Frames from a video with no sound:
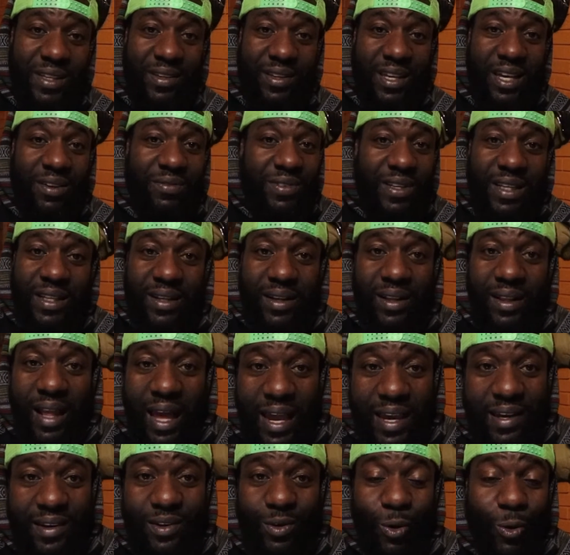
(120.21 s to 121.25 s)
and giving it a
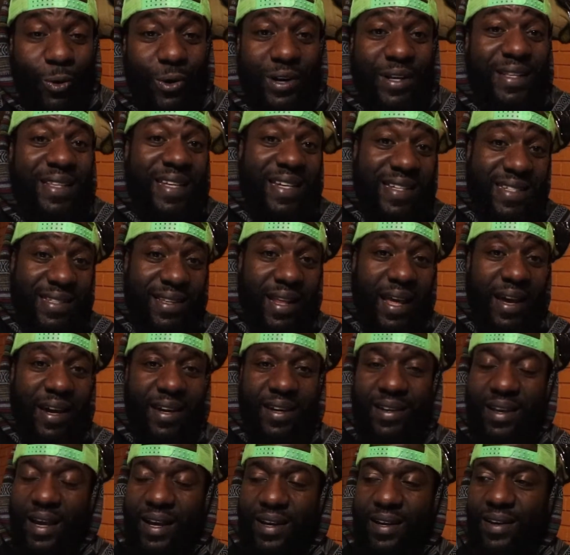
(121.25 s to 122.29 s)
like or a
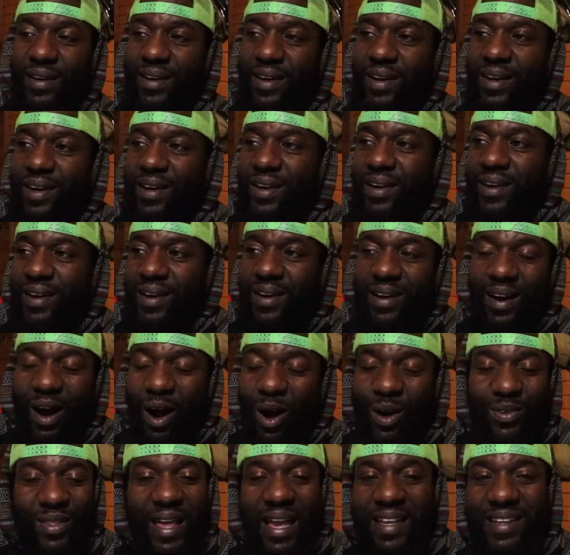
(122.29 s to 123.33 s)
dislike, like
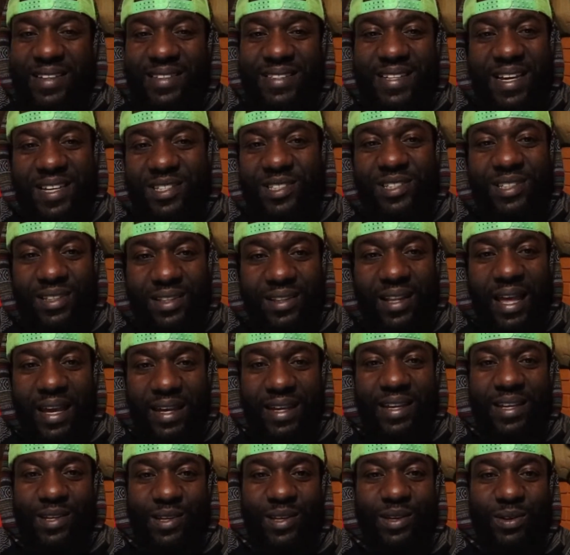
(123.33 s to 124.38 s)
all that attention
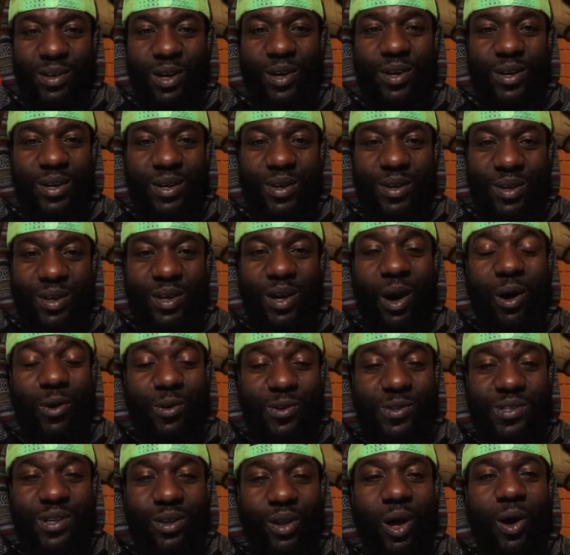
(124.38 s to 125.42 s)
like it
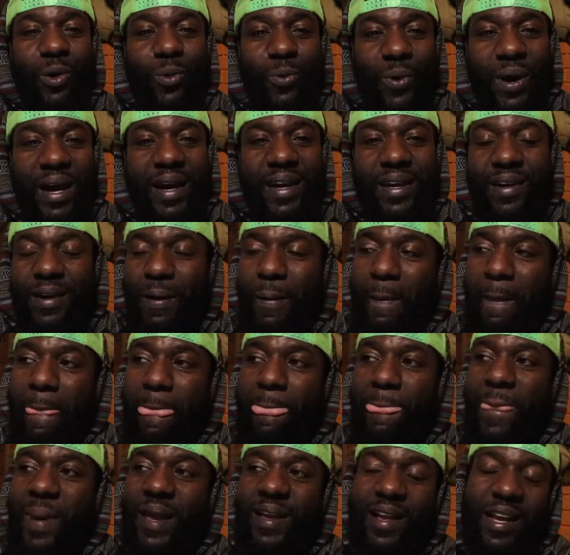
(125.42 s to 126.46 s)
goes a long way,
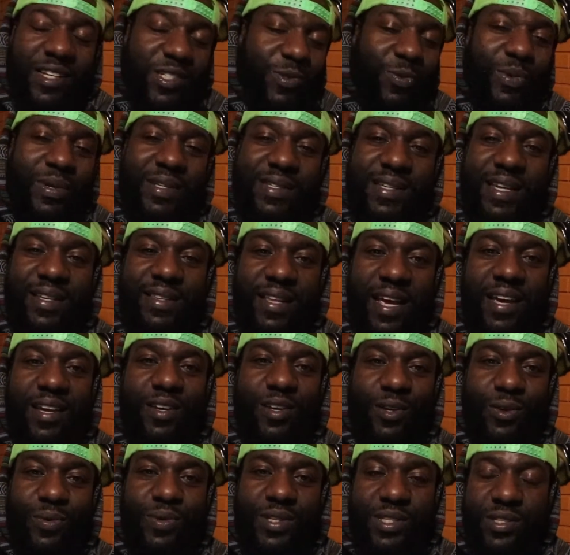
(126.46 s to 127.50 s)
and I just want to say
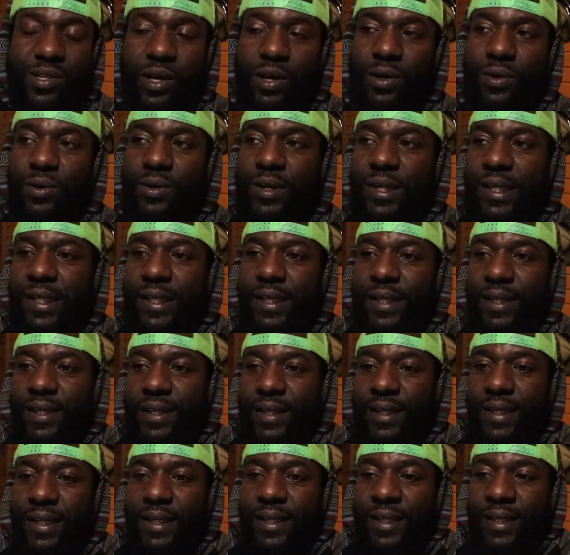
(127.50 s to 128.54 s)
thank you, and so
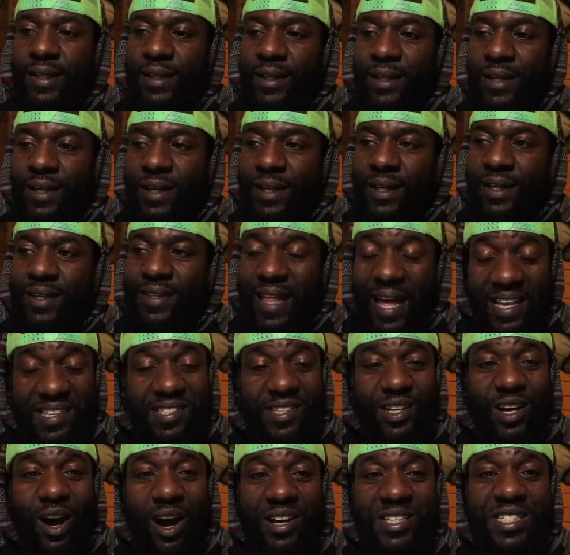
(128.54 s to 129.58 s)
that's
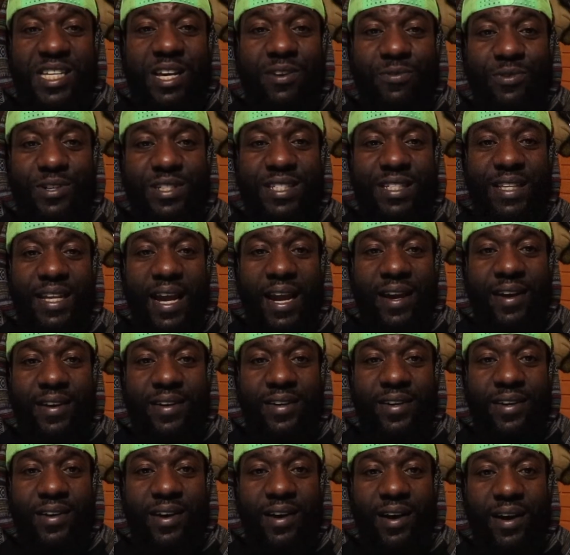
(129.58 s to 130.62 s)
the content for
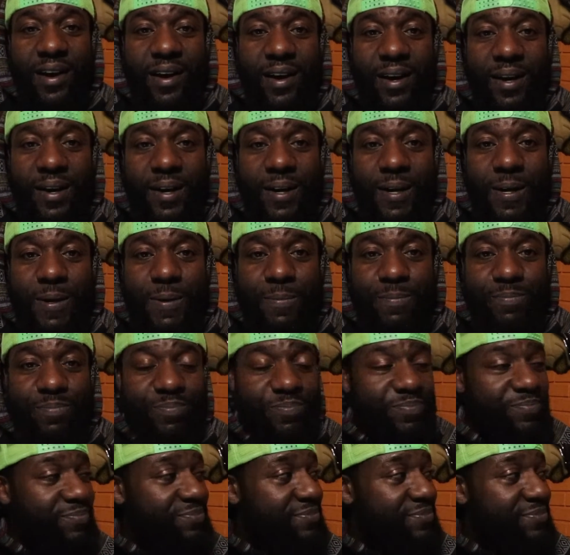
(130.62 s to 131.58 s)
today. Um,